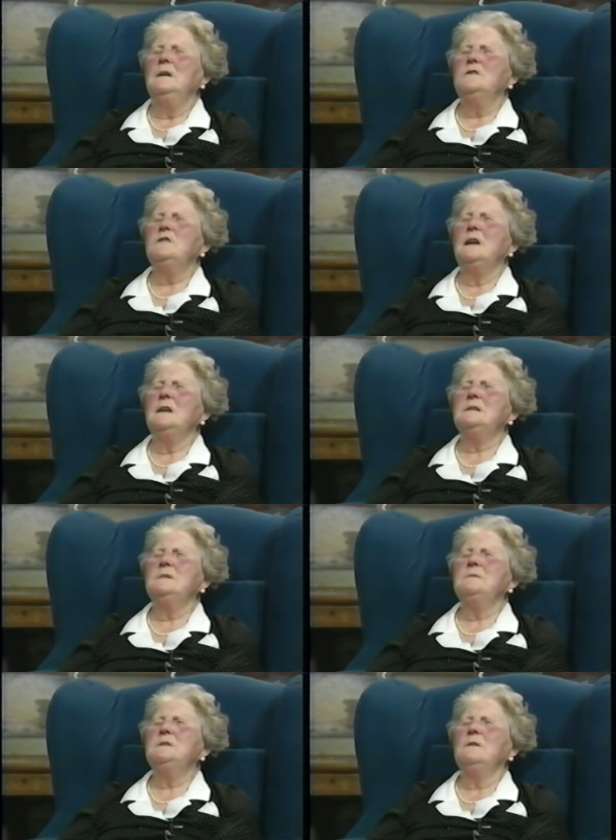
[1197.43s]
She had
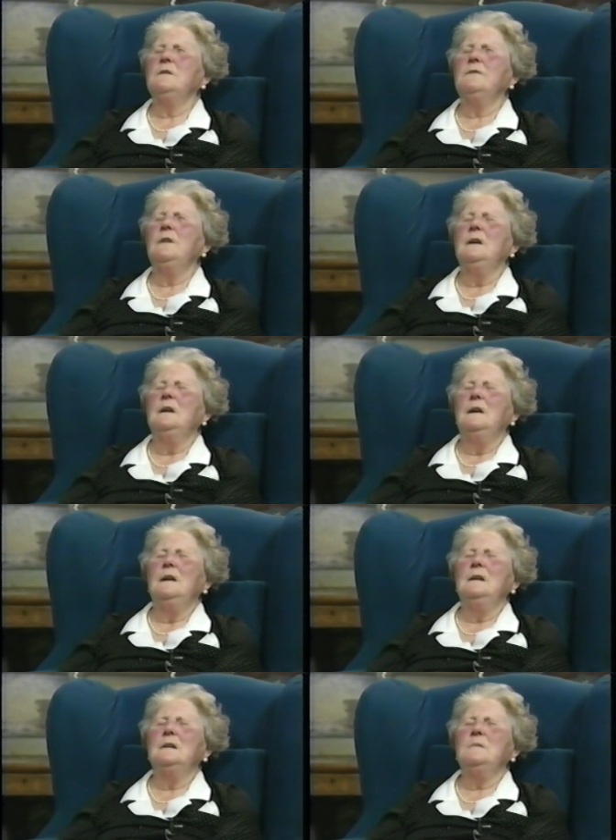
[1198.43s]
some sort of
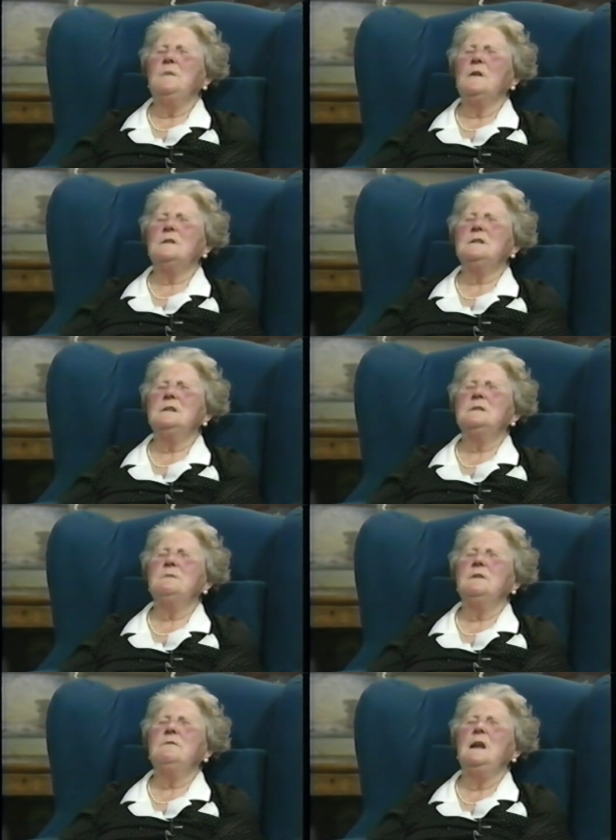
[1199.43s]
little boxes
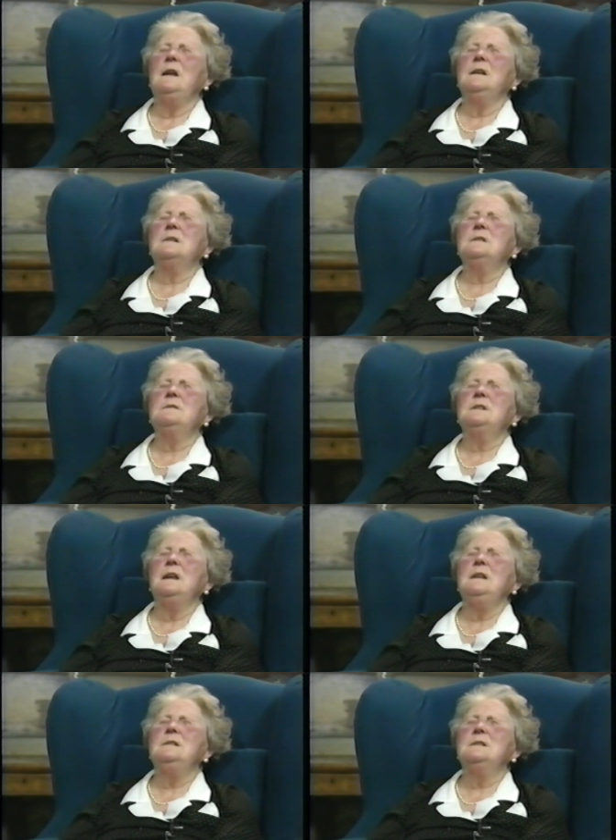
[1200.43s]
with relics of
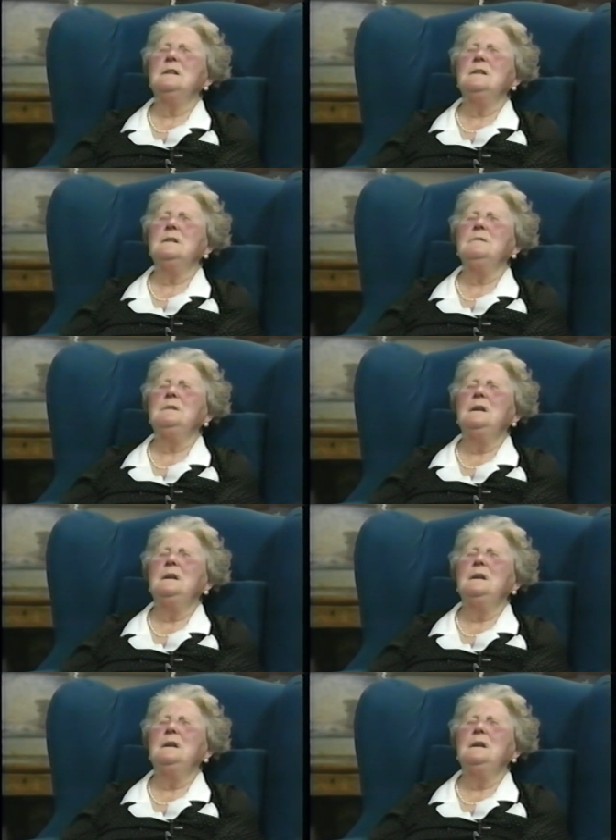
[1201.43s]
saints in them.